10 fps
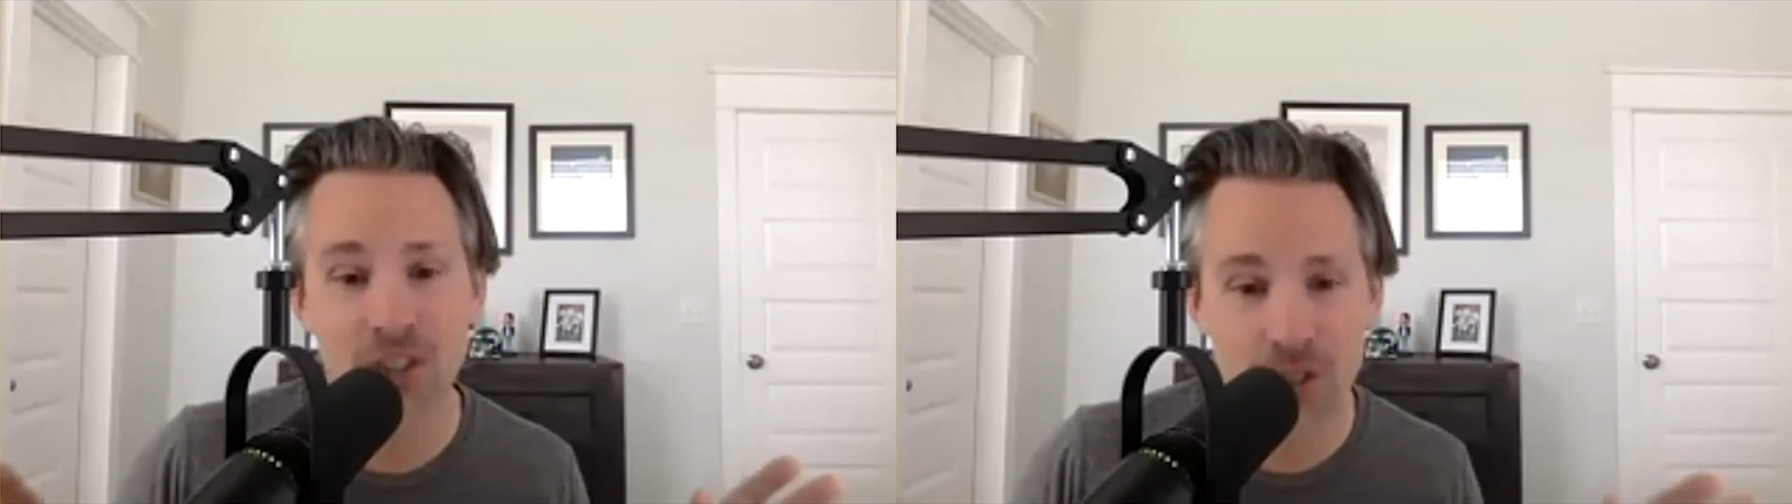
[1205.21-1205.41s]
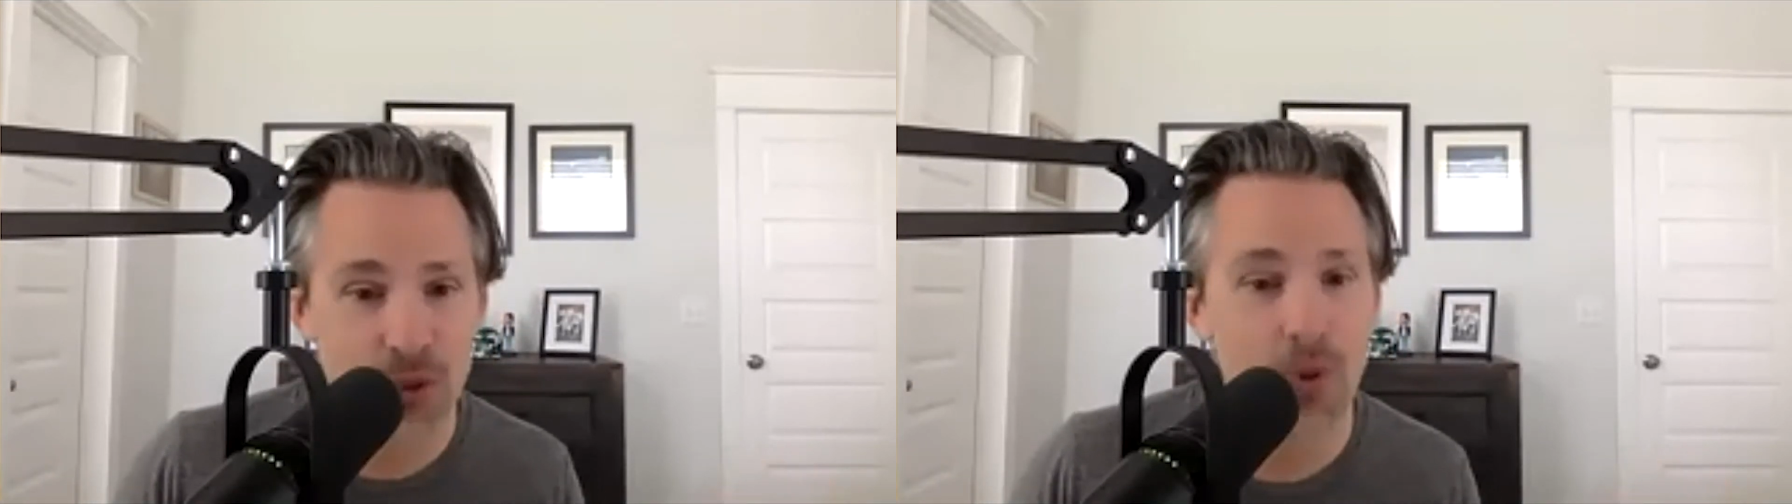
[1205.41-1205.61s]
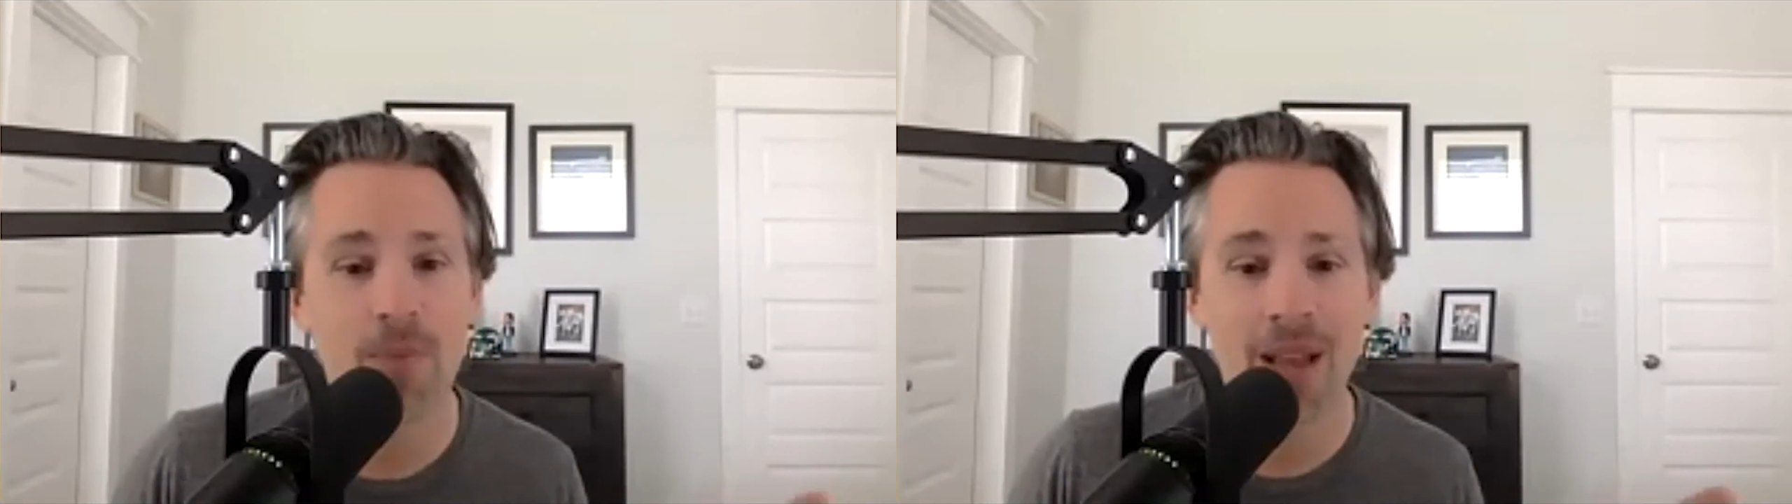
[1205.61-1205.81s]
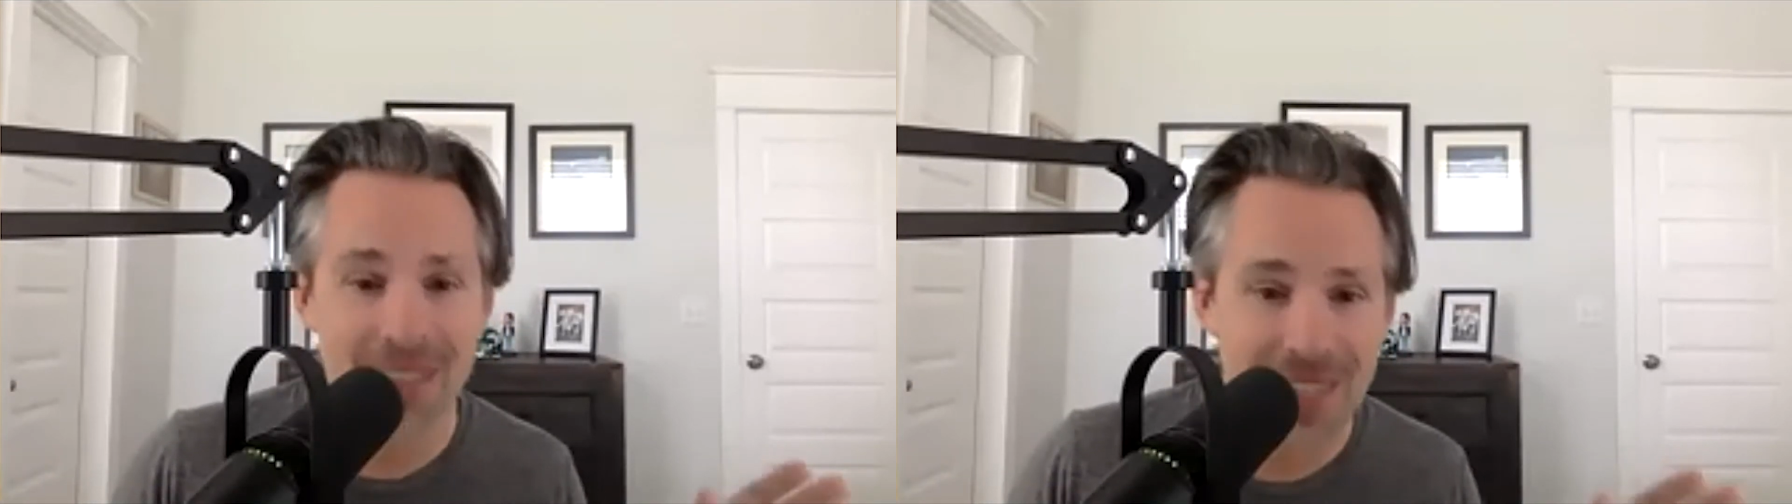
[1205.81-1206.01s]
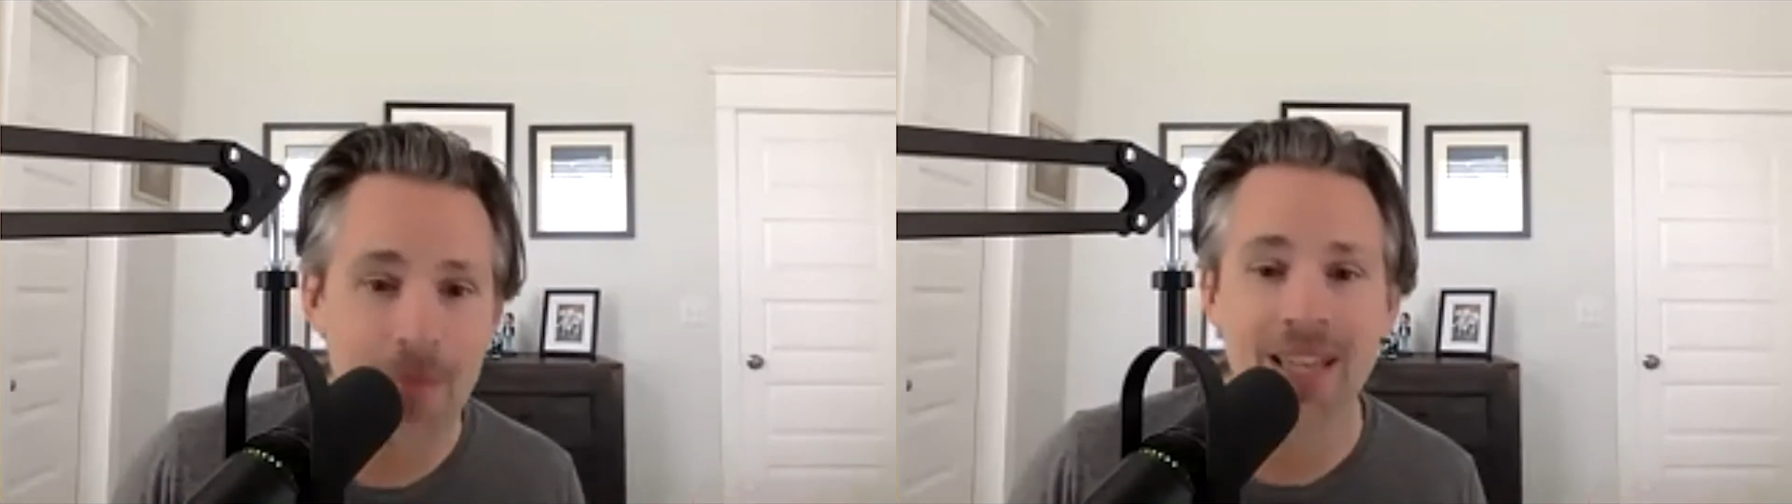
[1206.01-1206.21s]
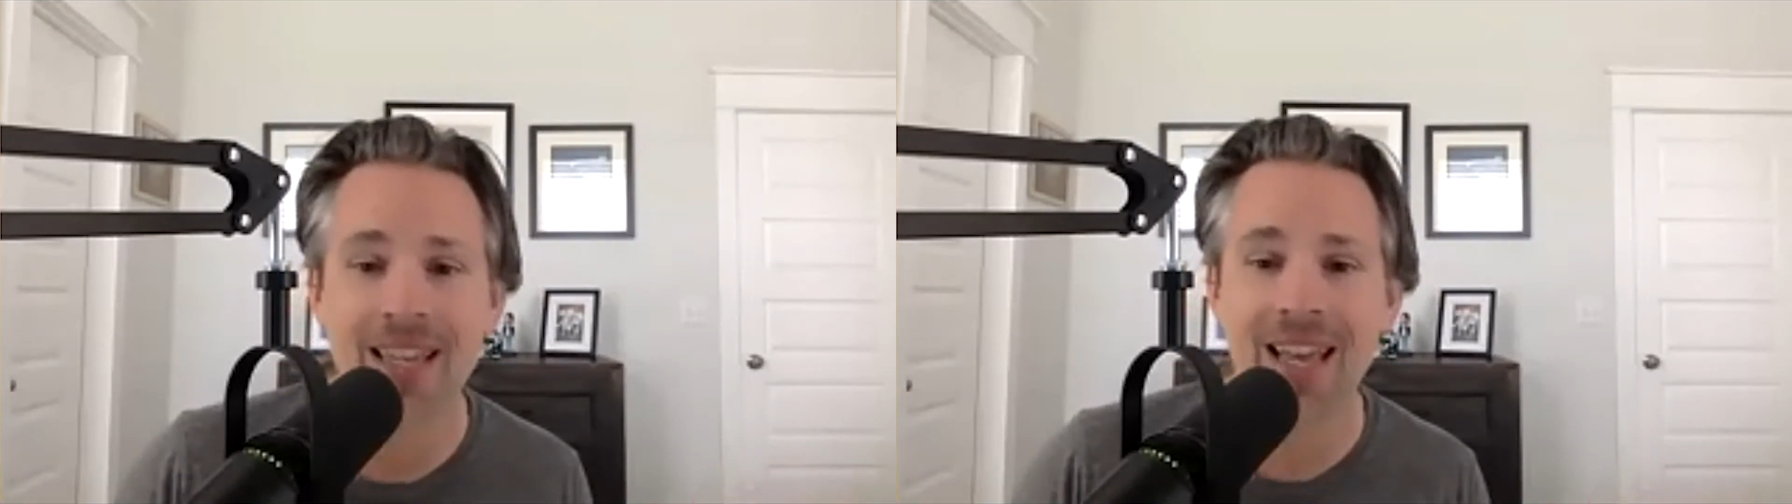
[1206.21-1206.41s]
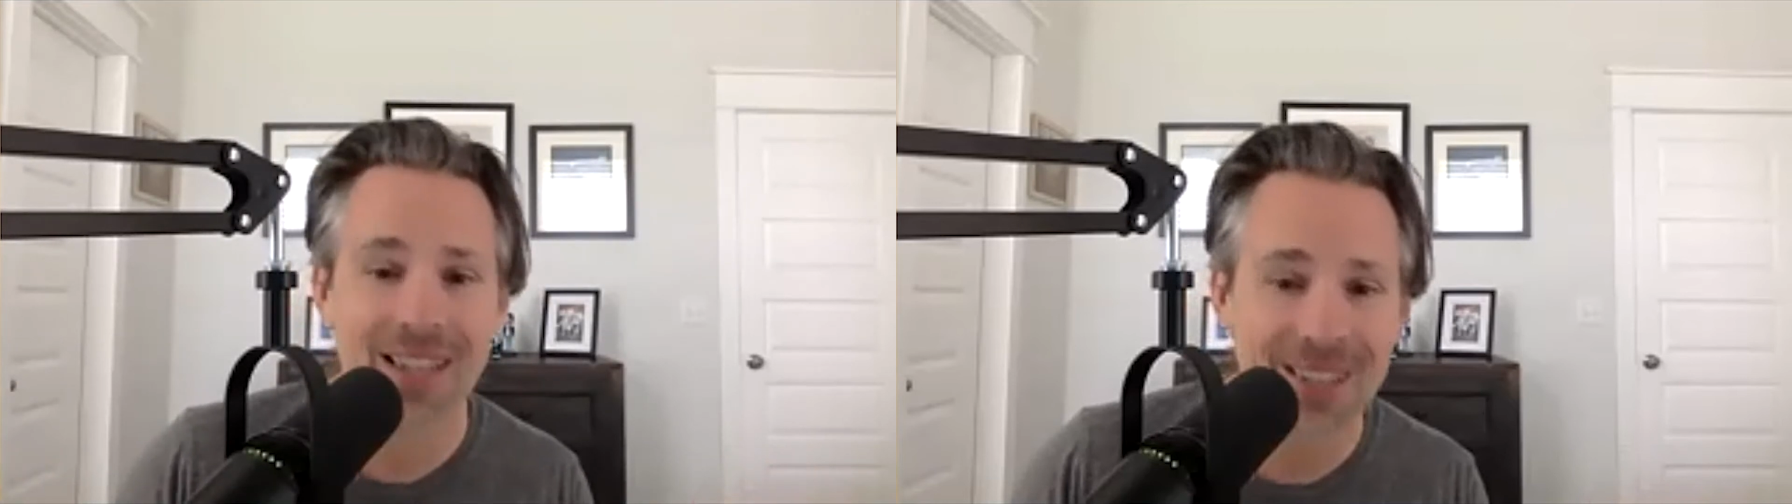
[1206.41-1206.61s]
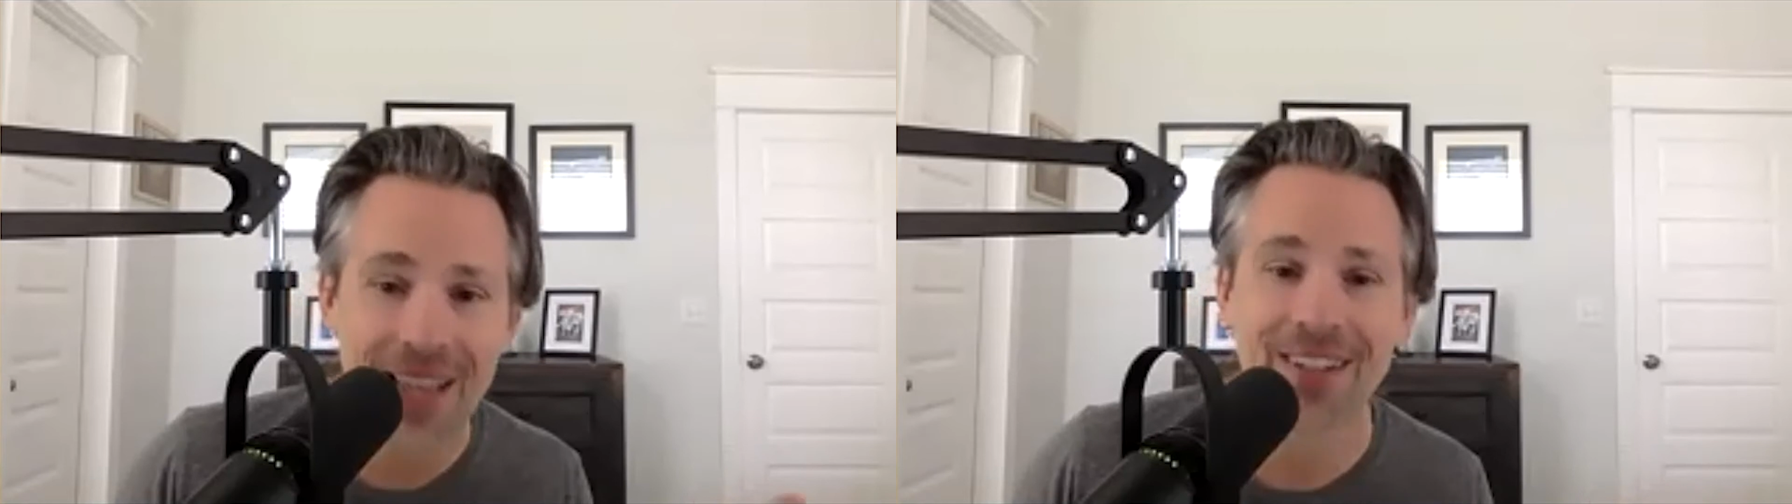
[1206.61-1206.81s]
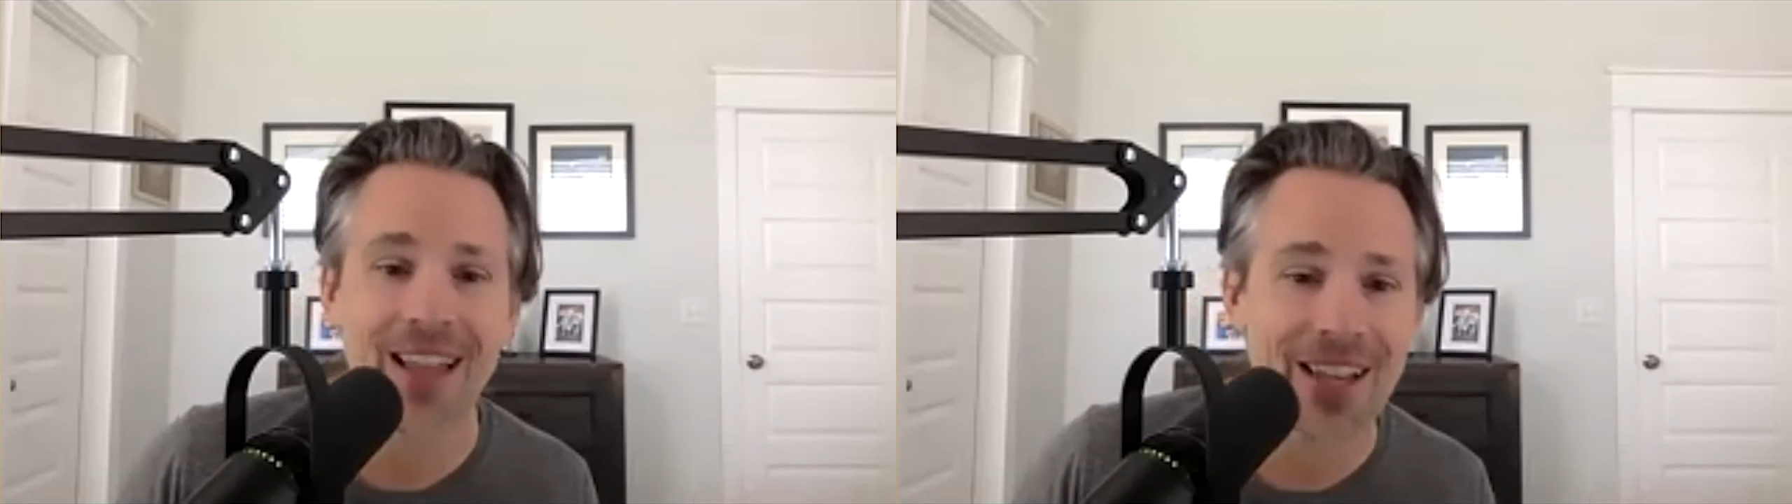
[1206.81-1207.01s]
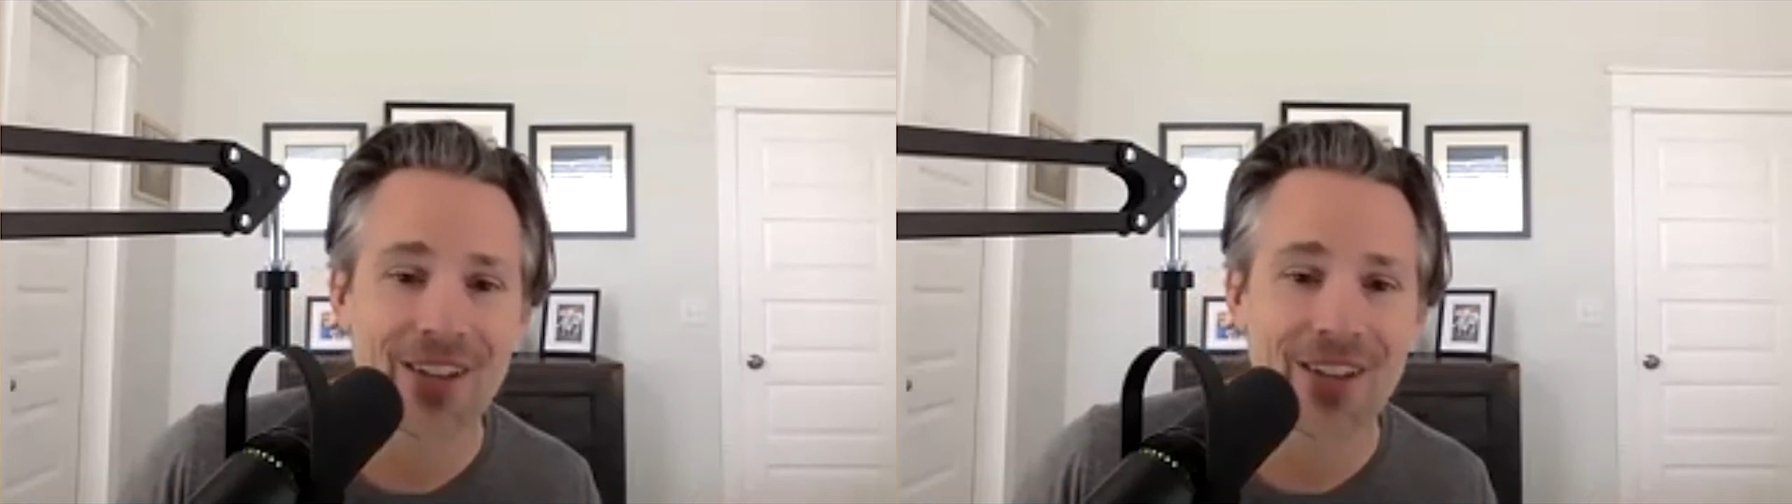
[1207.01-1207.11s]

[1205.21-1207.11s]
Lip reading: to a pandemic and lack